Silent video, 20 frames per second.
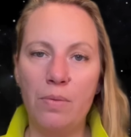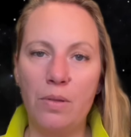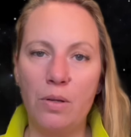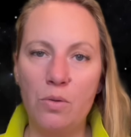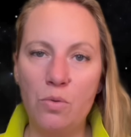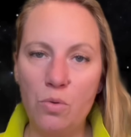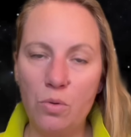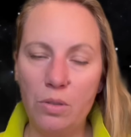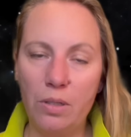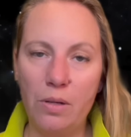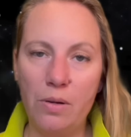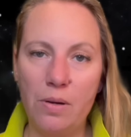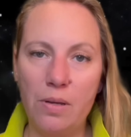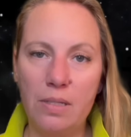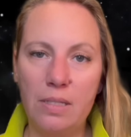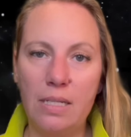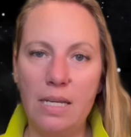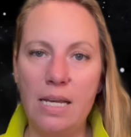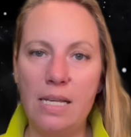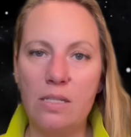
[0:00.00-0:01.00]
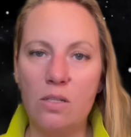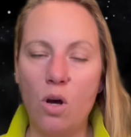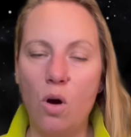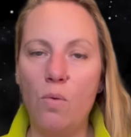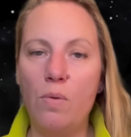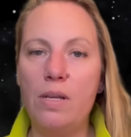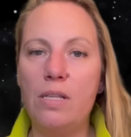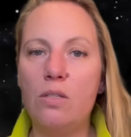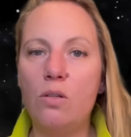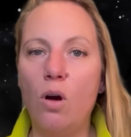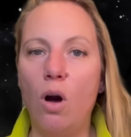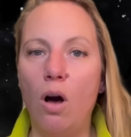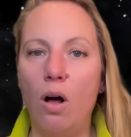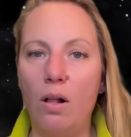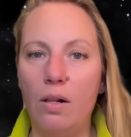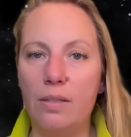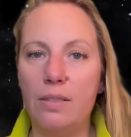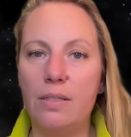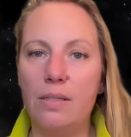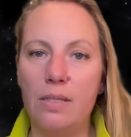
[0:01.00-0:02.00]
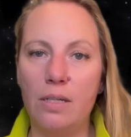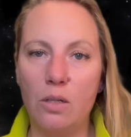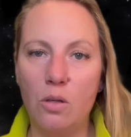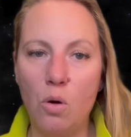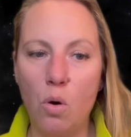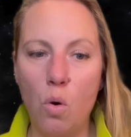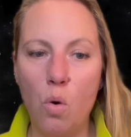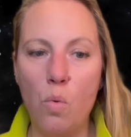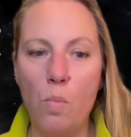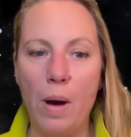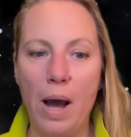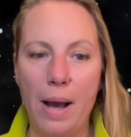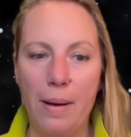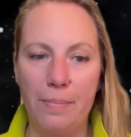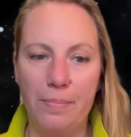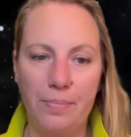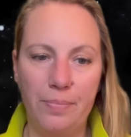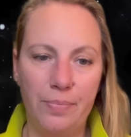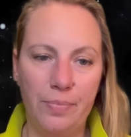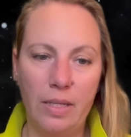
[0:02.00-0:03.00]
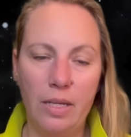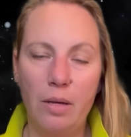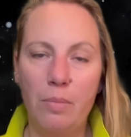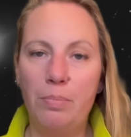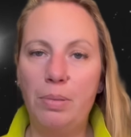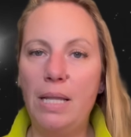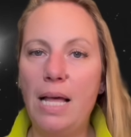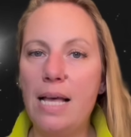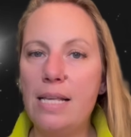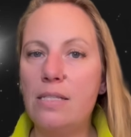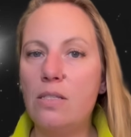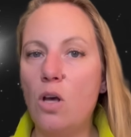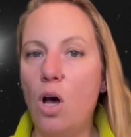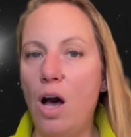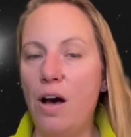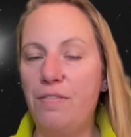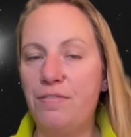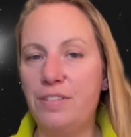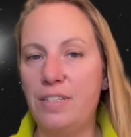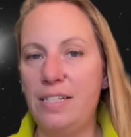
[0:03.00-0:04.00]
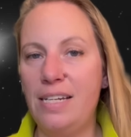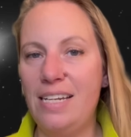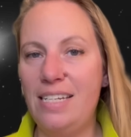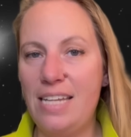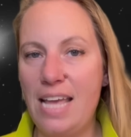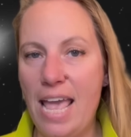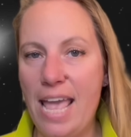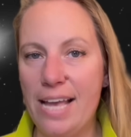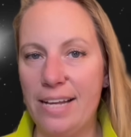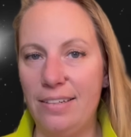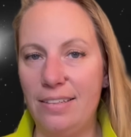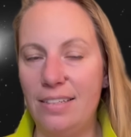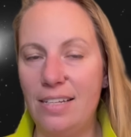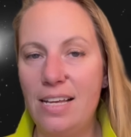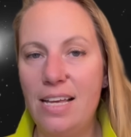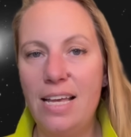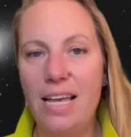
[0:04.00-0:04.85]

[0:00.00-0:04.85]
the nucleus is always called the coma, plus often a tail.